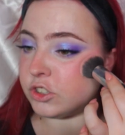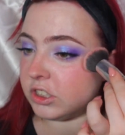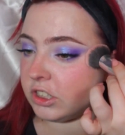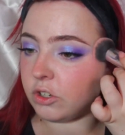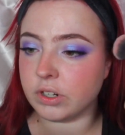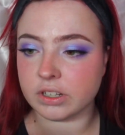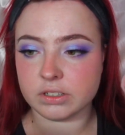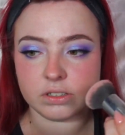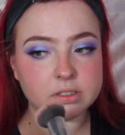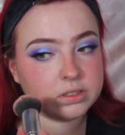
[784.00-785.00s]
Denona
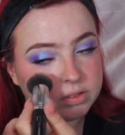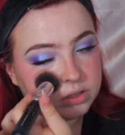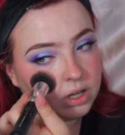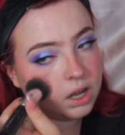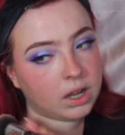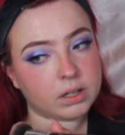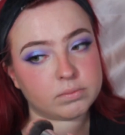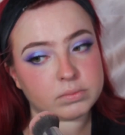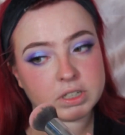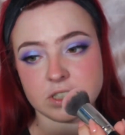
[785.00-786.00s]

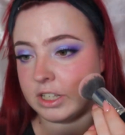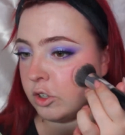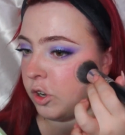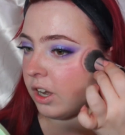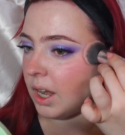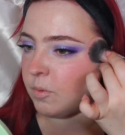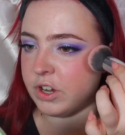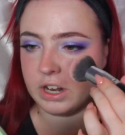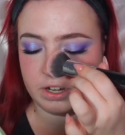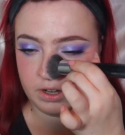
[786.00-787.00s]
concealer on camera
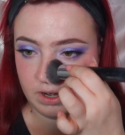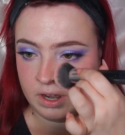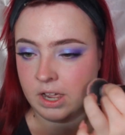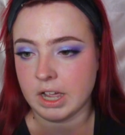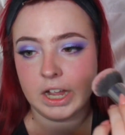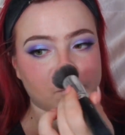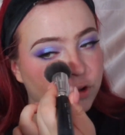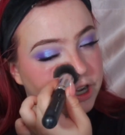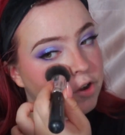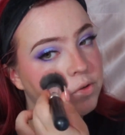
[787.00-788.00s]
yet. I
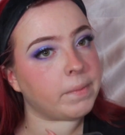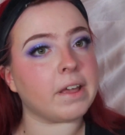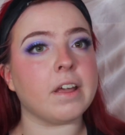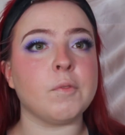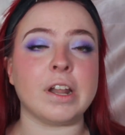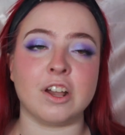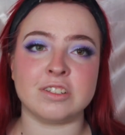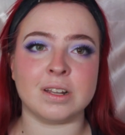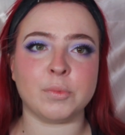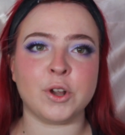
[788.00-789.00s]
wore it out when I got
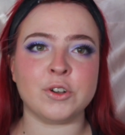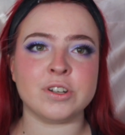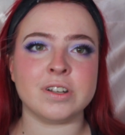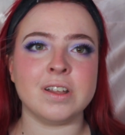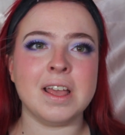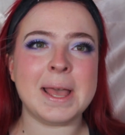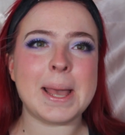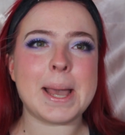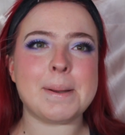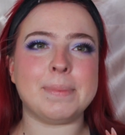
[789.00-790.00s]
sunburned,
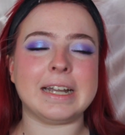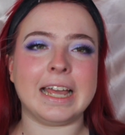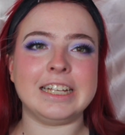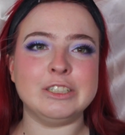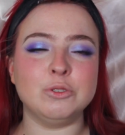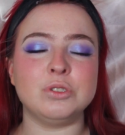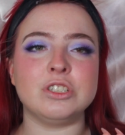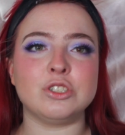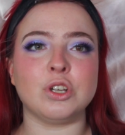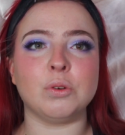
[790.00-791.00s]
but I used
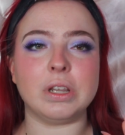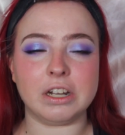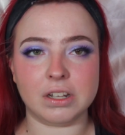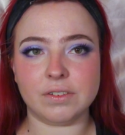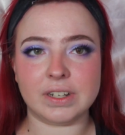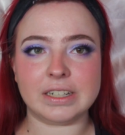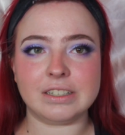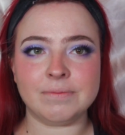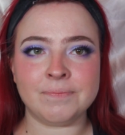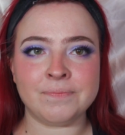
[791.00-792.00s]
so little of it
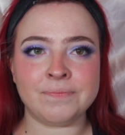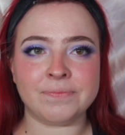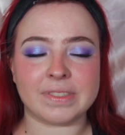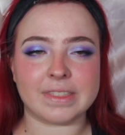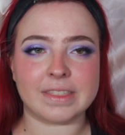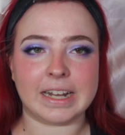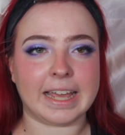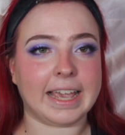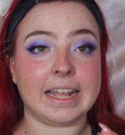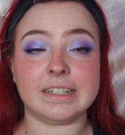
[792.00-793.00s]
that I
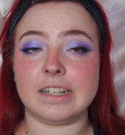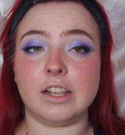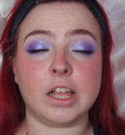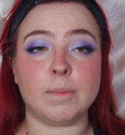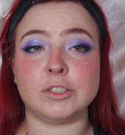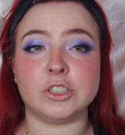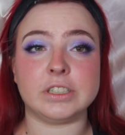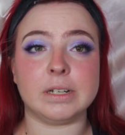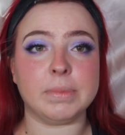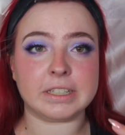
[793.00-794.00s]
can't tell how much it
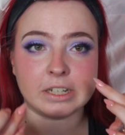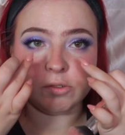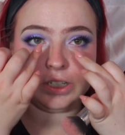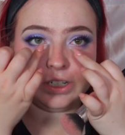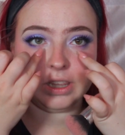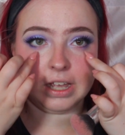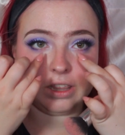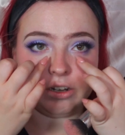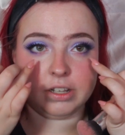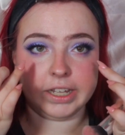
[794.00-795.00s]
did, because I only did like a
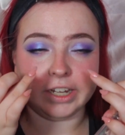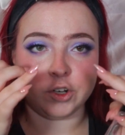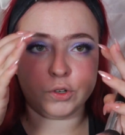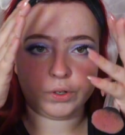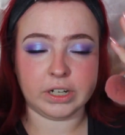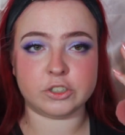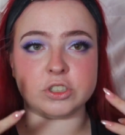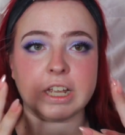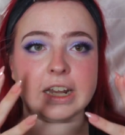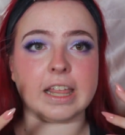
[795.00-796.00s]
little here and
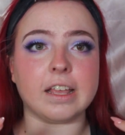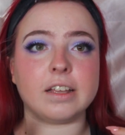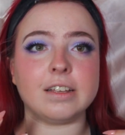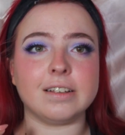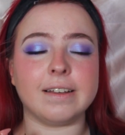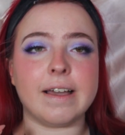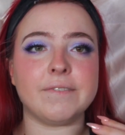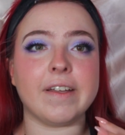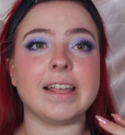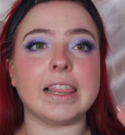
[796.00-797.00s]
just kind of like a
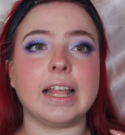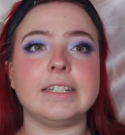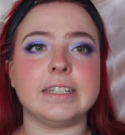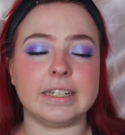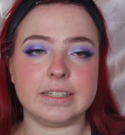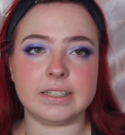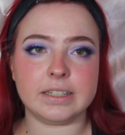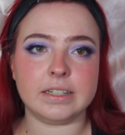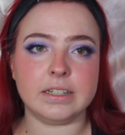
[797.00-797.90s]
very light tint,